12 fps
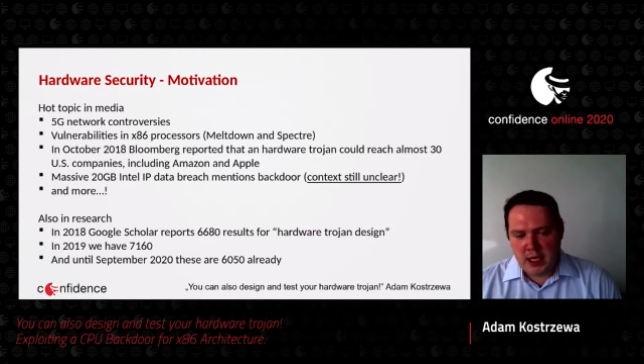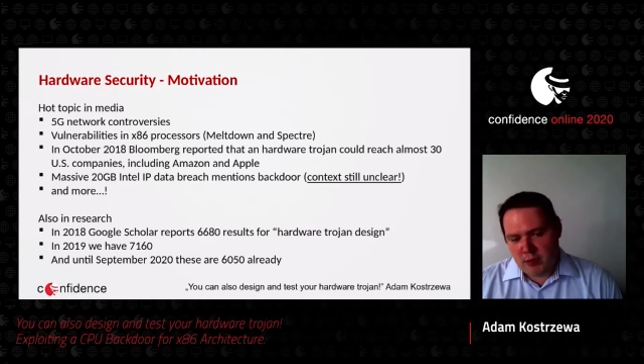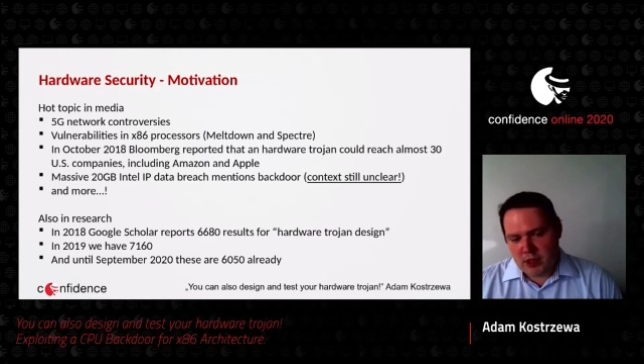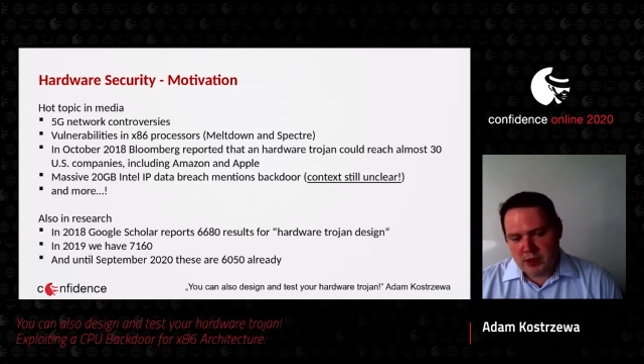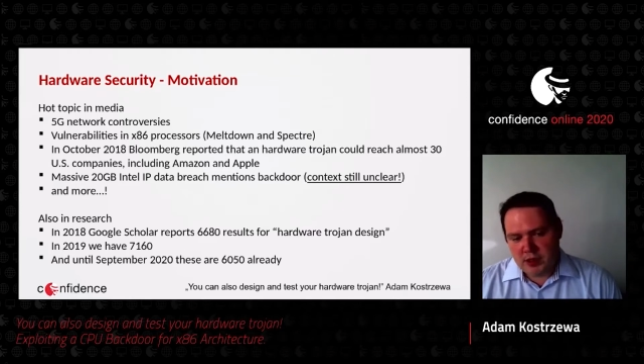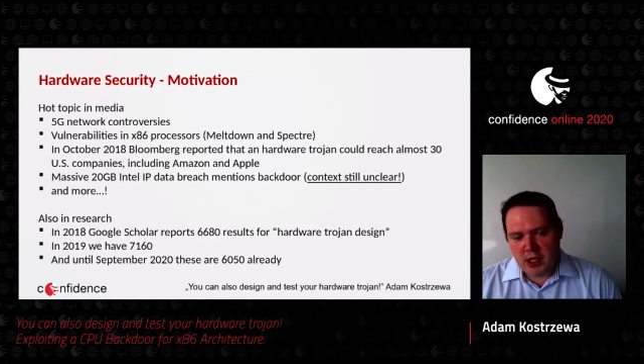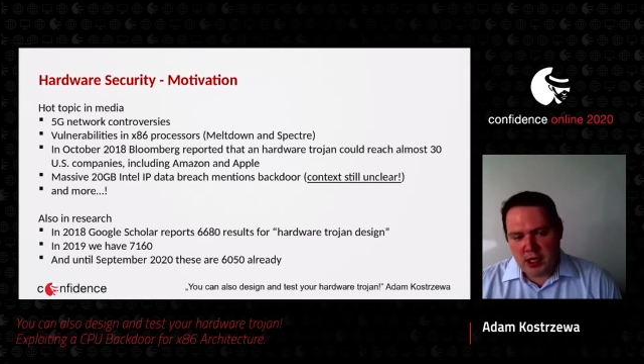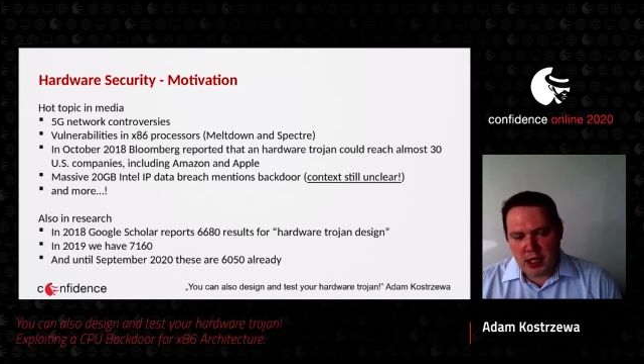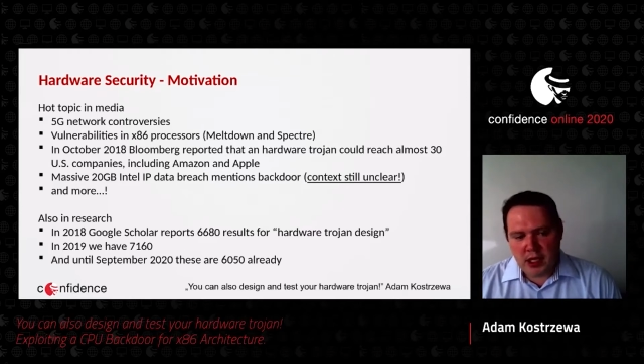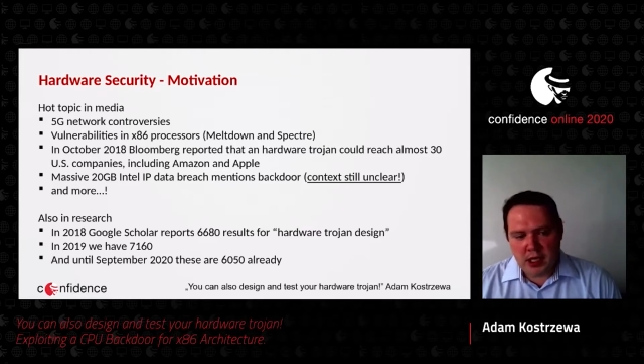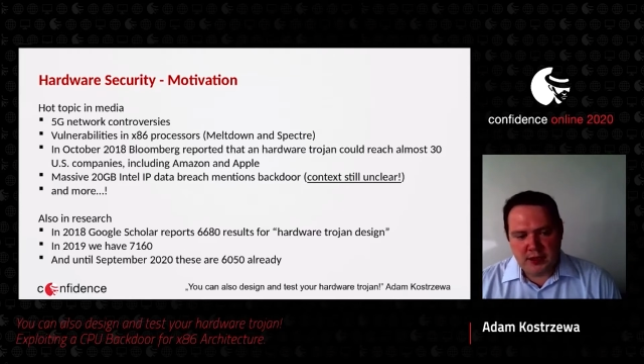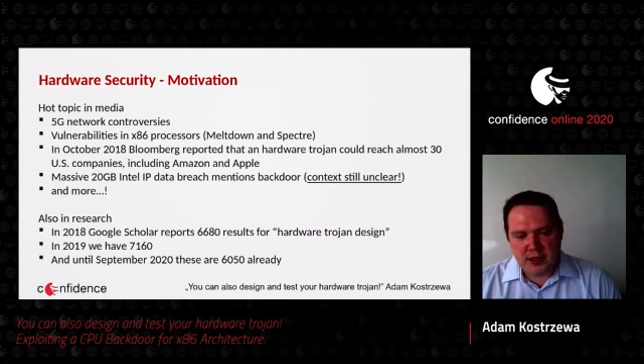which,
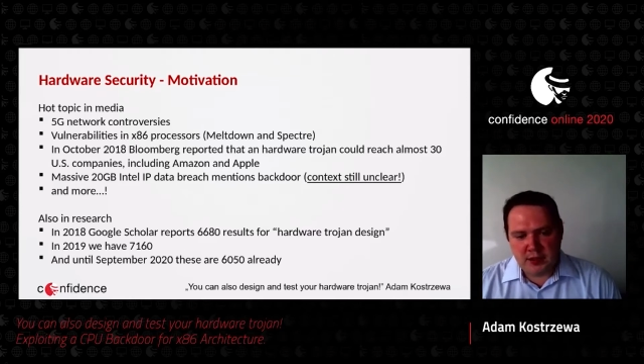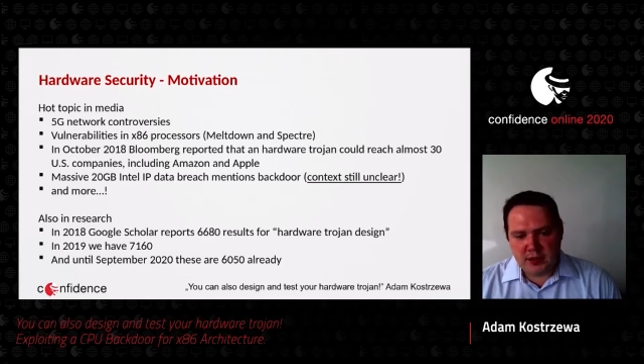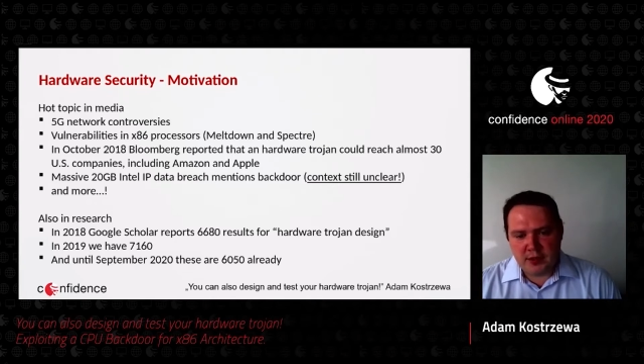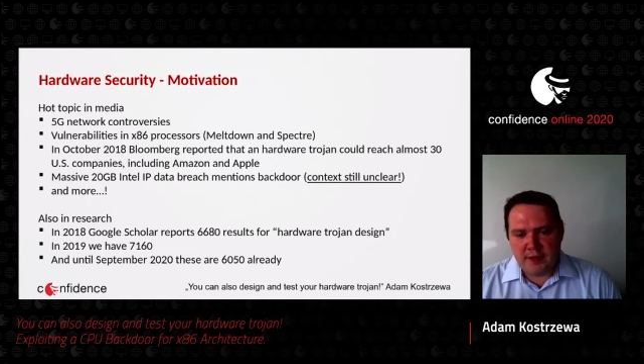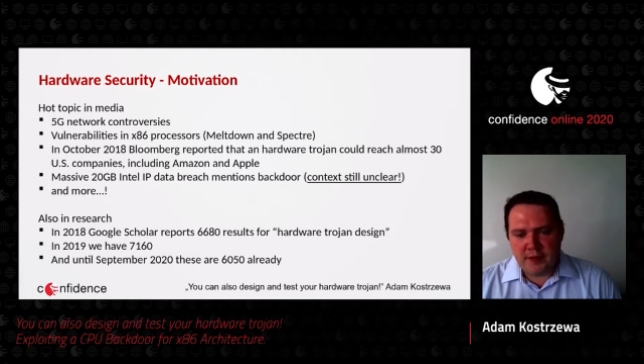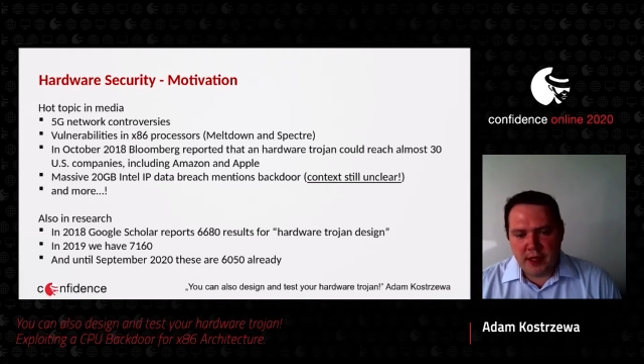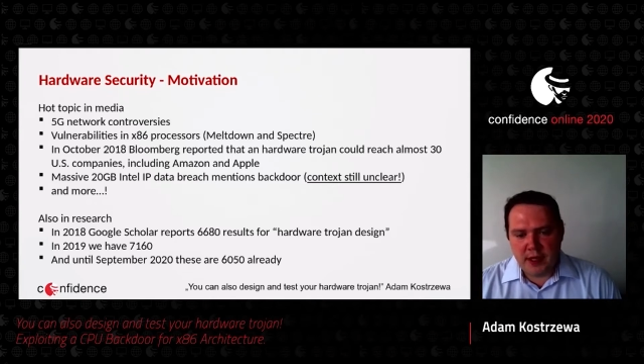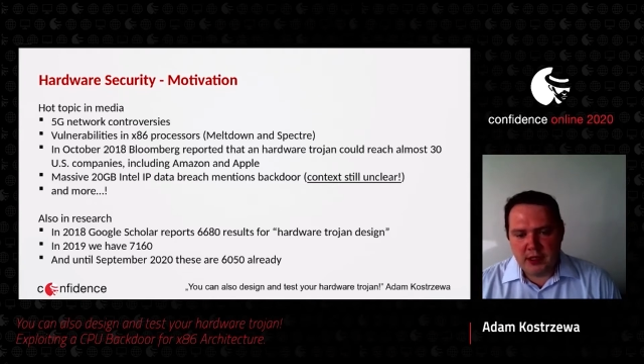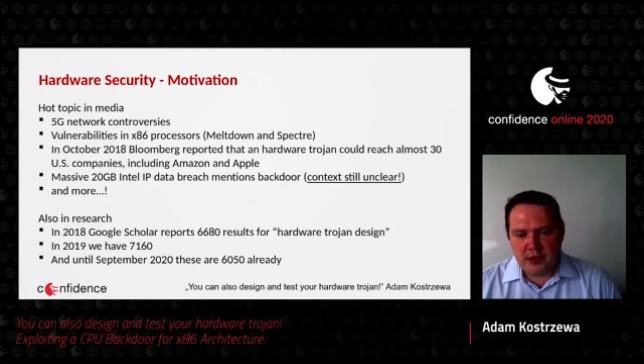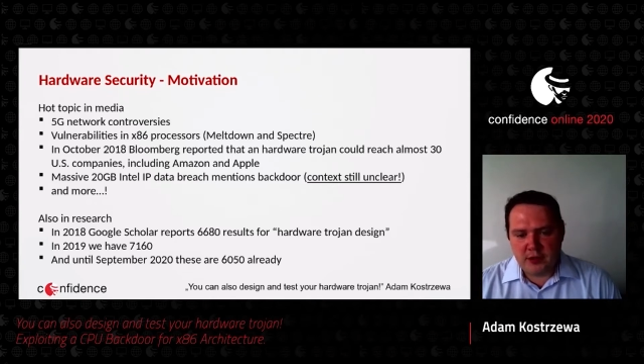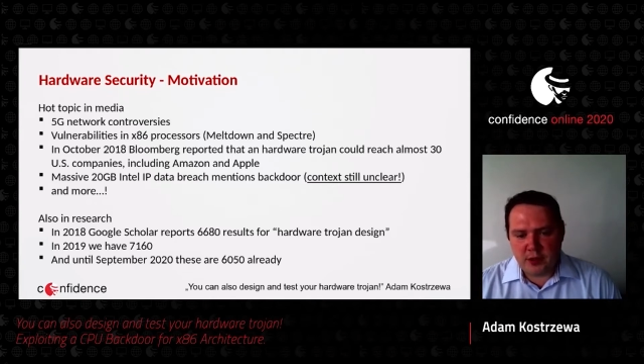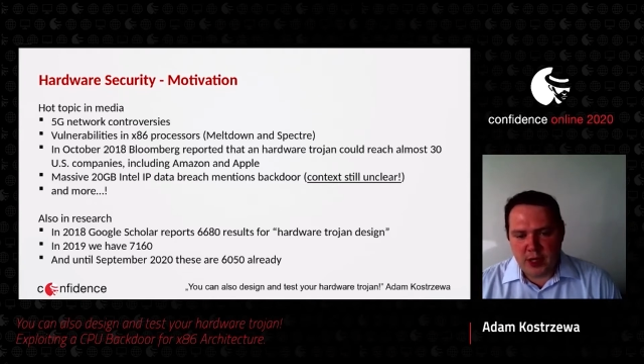so I think
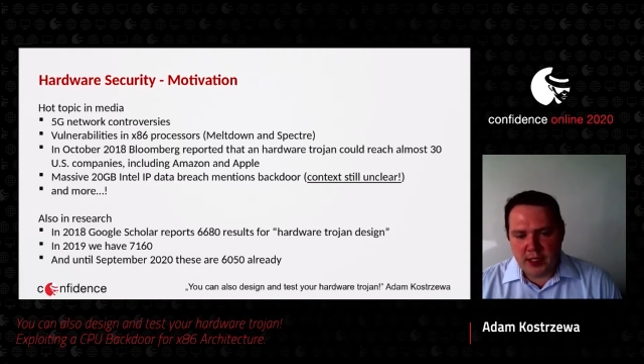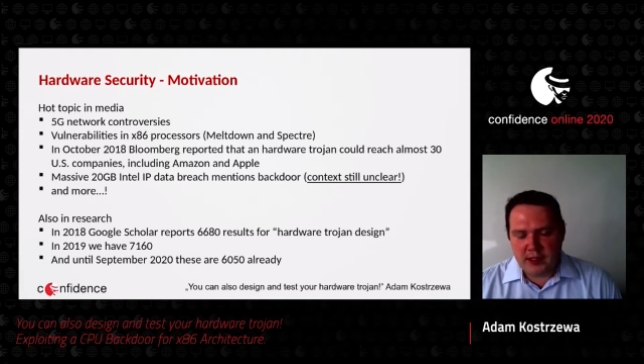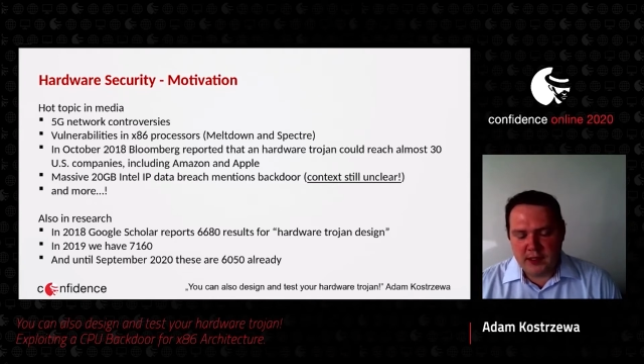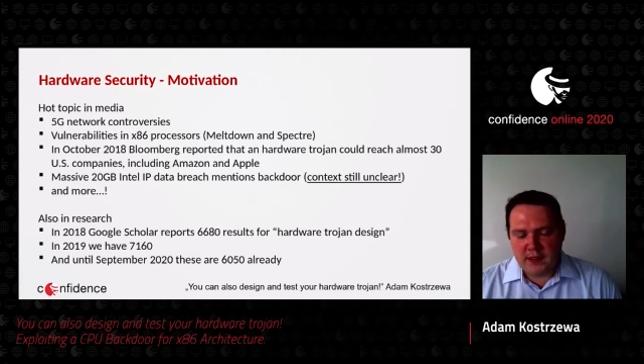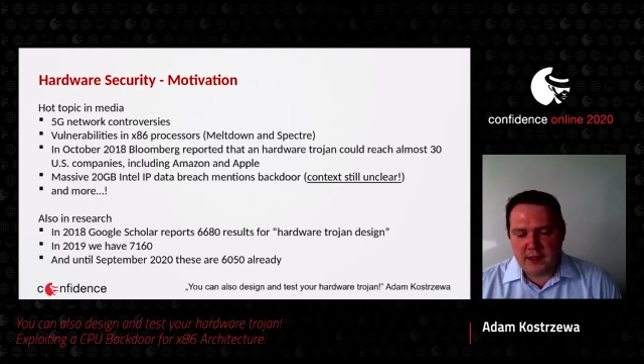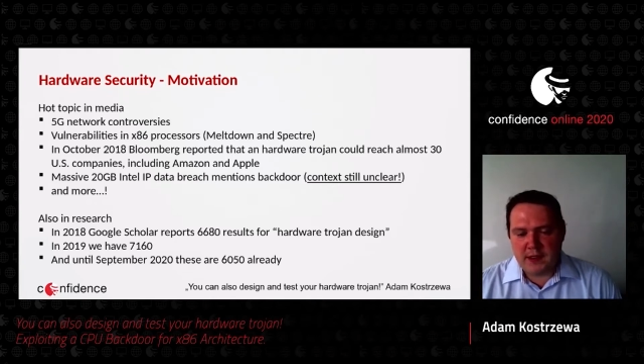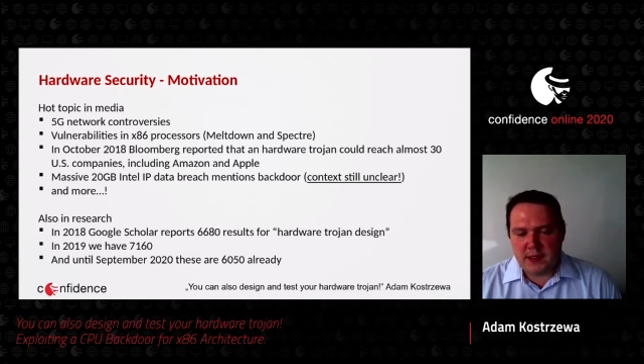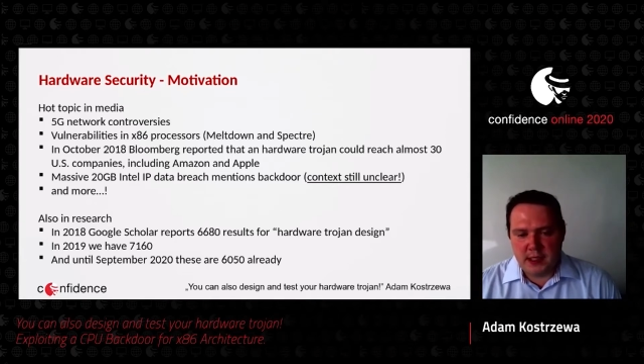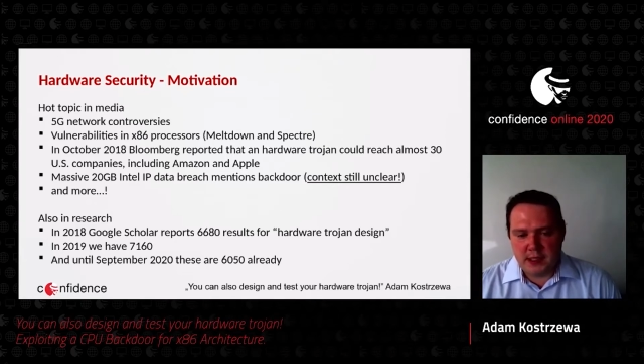the trend is